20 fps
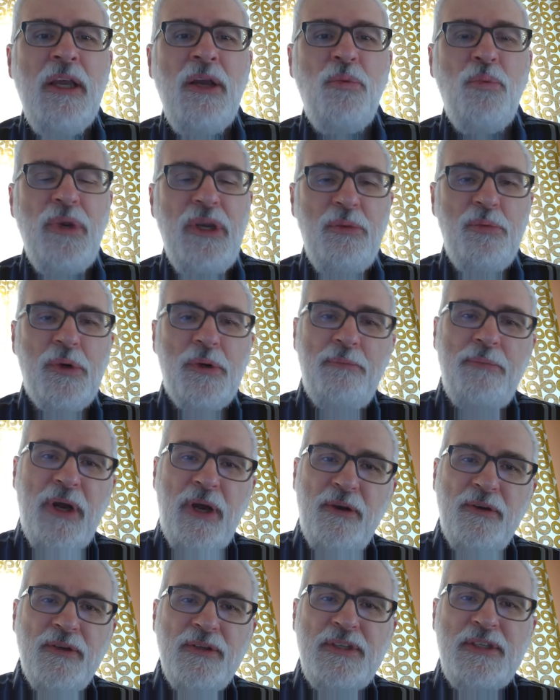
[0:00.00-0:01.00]
we will
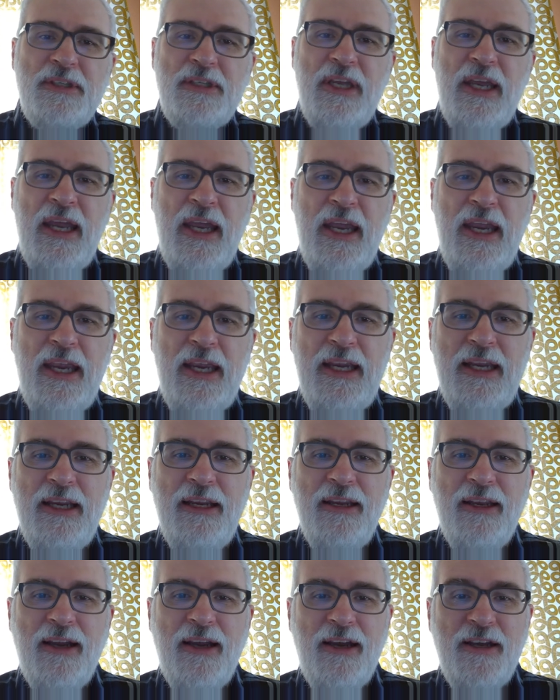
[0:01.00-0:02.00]
post
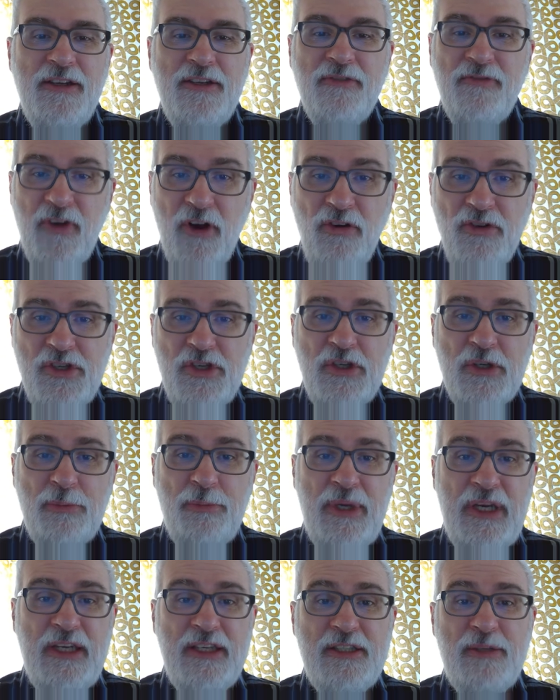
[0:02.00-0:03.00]
a, a devotional
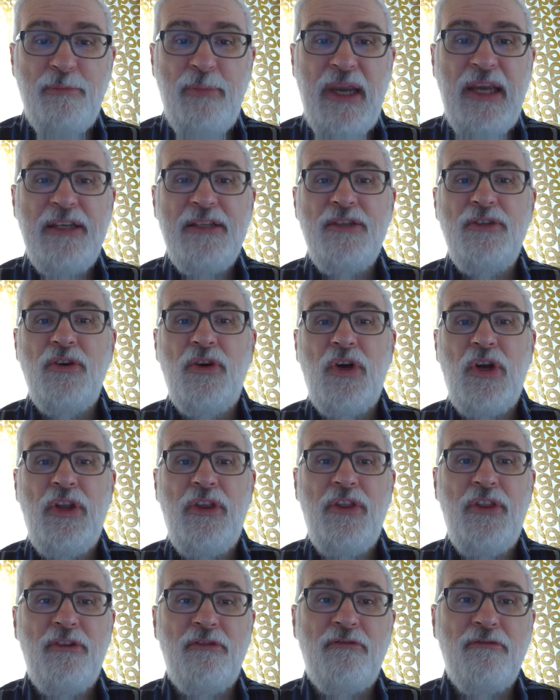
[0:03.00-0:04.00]
piece based
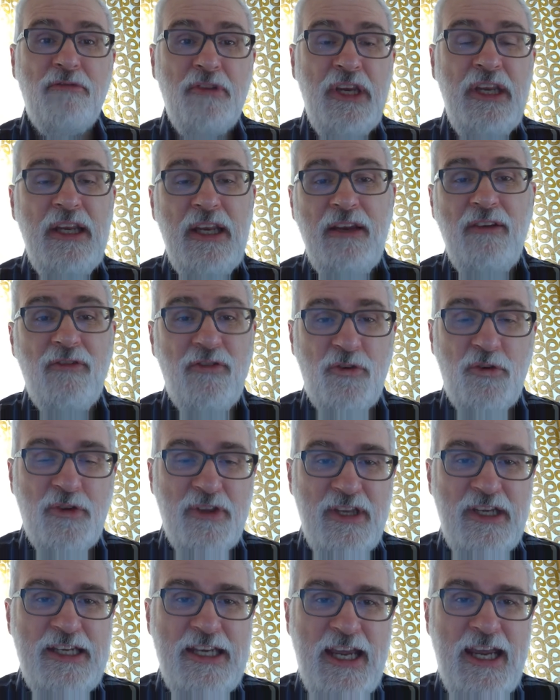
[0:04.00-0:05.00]
on the reading for
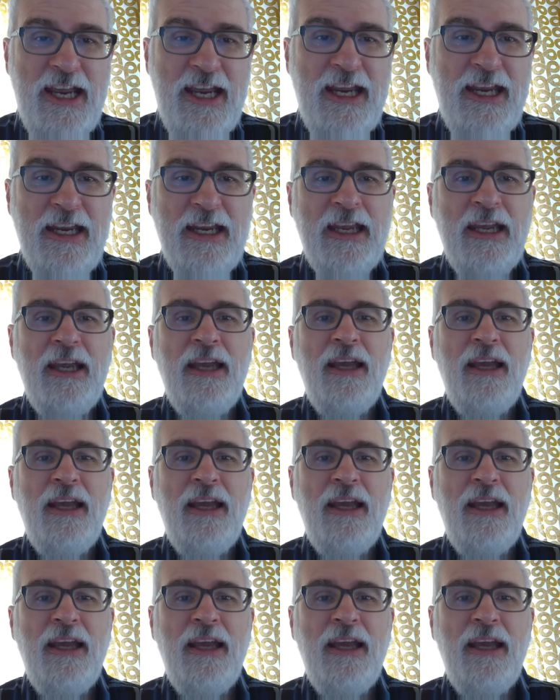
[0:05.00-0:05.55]
the day